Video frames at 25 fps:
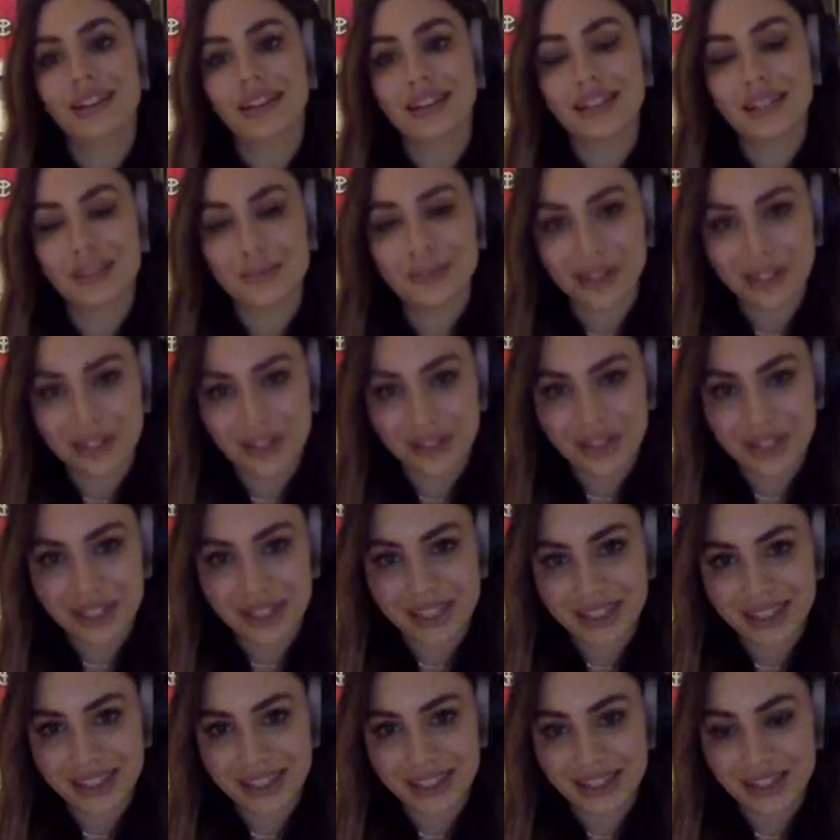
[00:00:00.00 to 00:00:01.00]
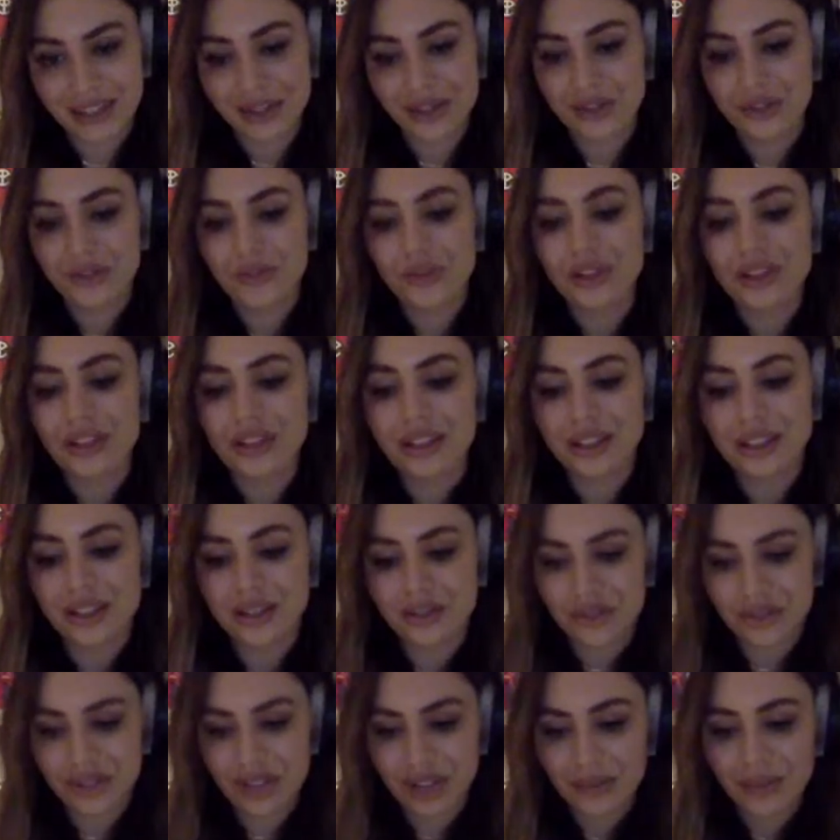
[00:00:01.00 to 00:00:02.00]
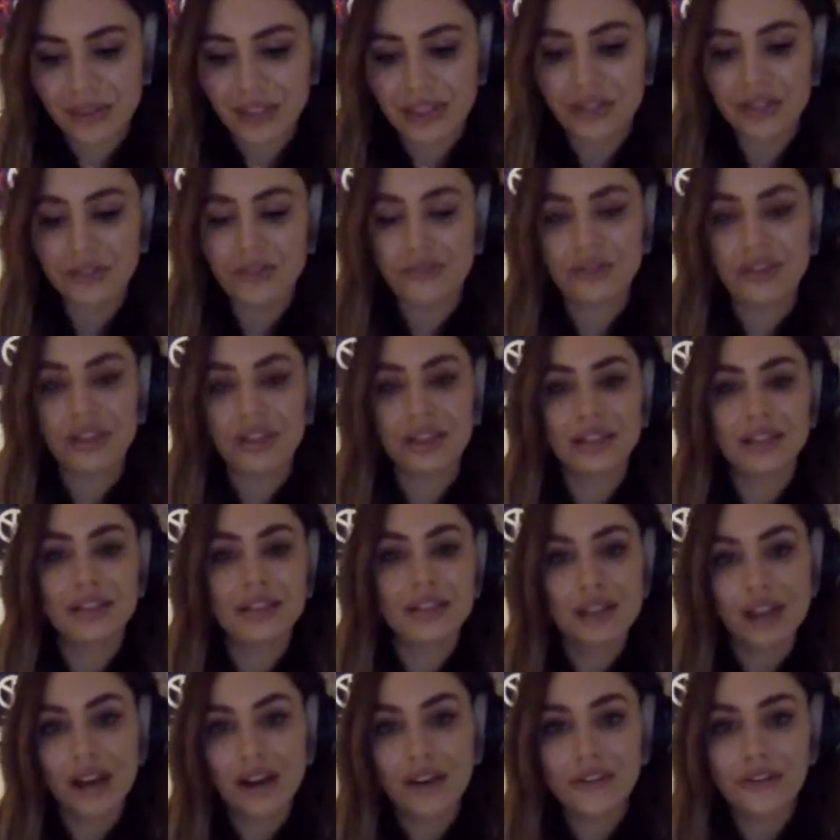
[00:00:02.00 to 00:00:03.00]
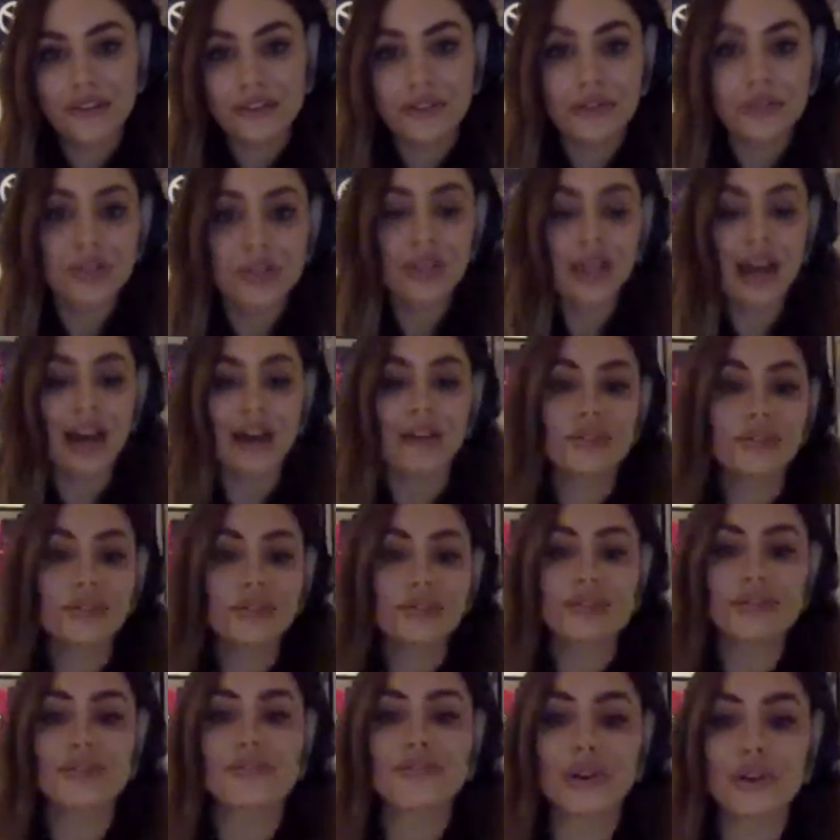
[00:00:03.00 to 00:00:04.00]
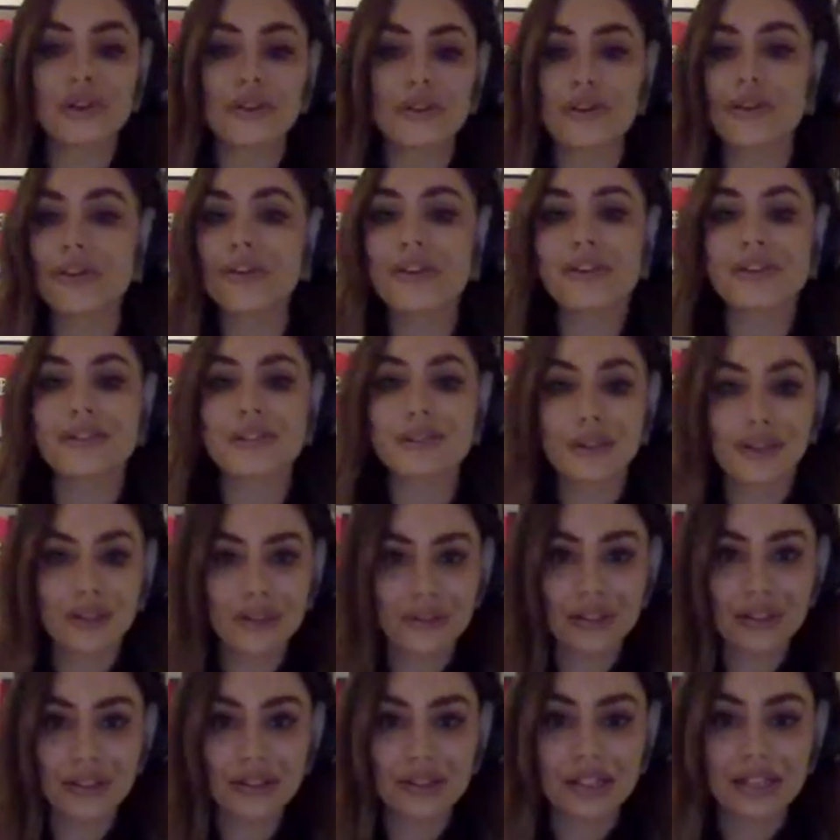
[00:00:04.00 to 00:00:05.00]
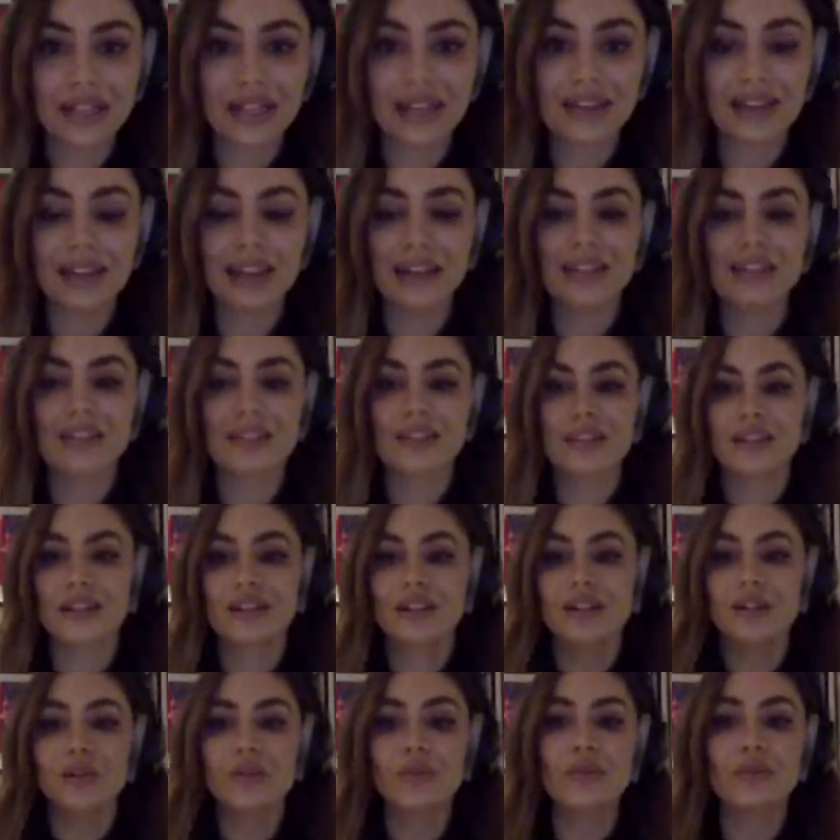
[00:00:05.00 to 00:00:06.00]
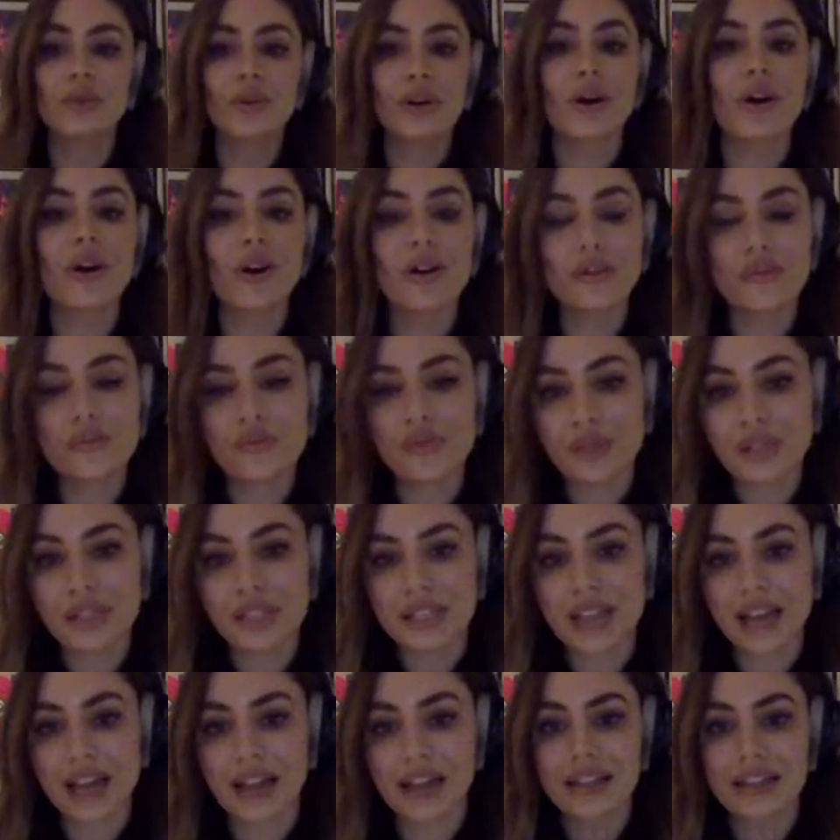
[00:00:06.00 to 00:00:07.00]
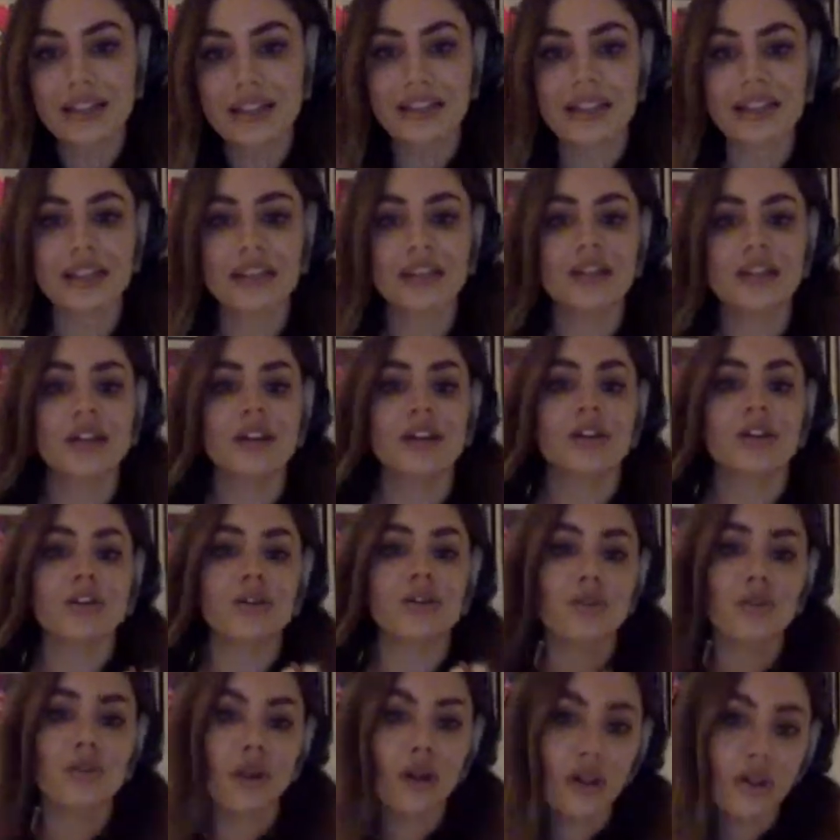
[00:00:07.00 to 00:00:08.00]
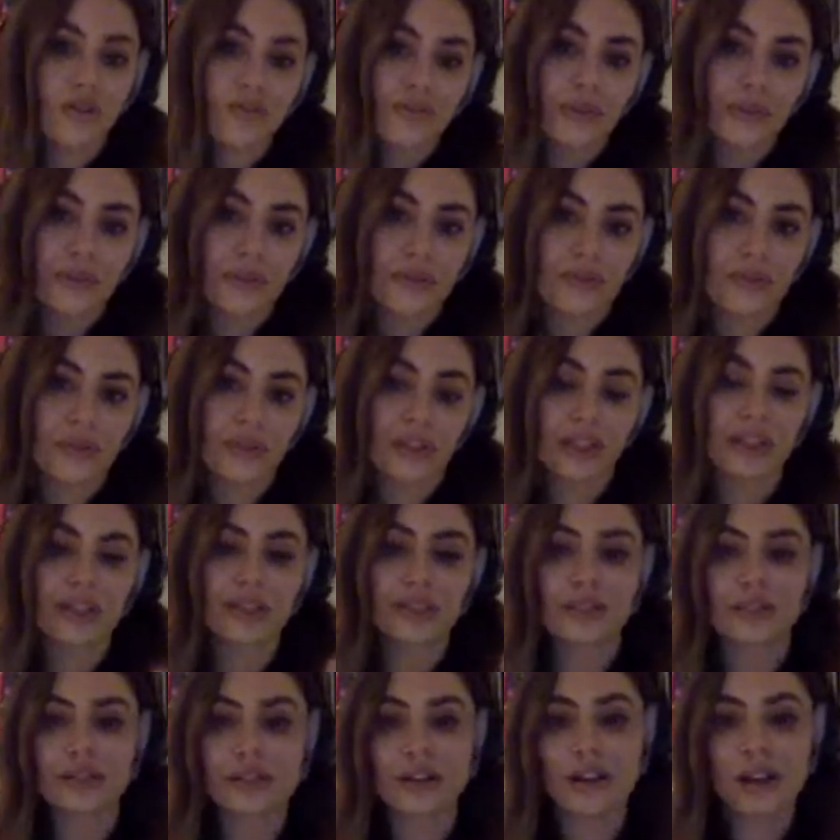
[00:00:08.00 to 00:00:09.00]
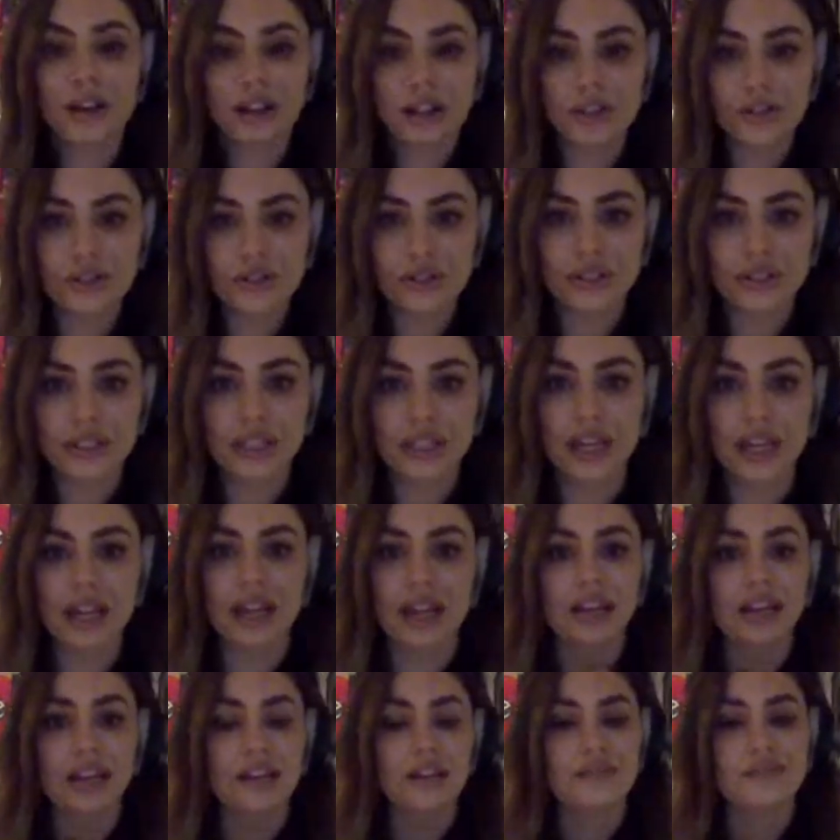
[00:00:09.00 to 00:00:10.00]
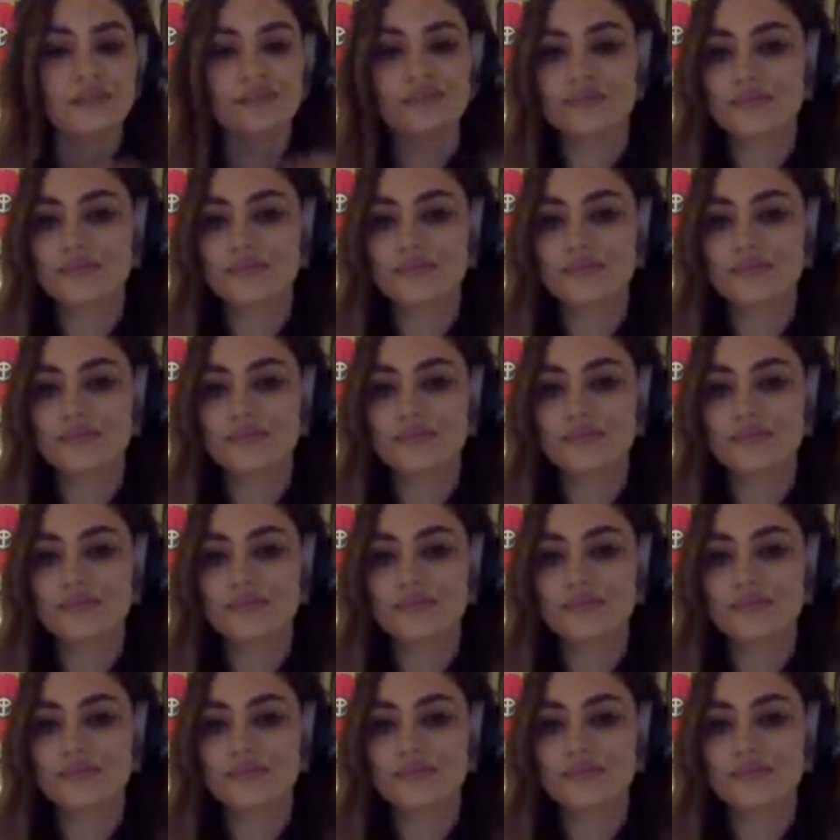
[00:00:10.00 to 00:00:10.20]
especially in this industry in the entertainment industry it's tough there's thousands of other songwriters like us who are all really talented who all wrote a really good song and turned it in